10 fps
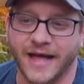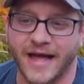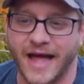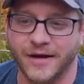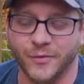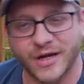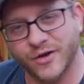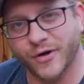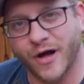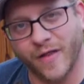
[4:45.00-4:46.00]
I had to
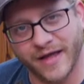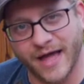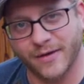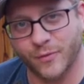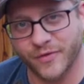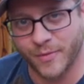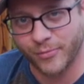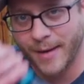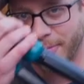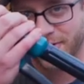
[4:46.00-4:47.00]
redo it all again with the
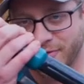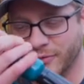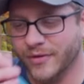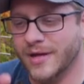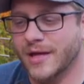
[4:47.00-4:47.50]
proper tool.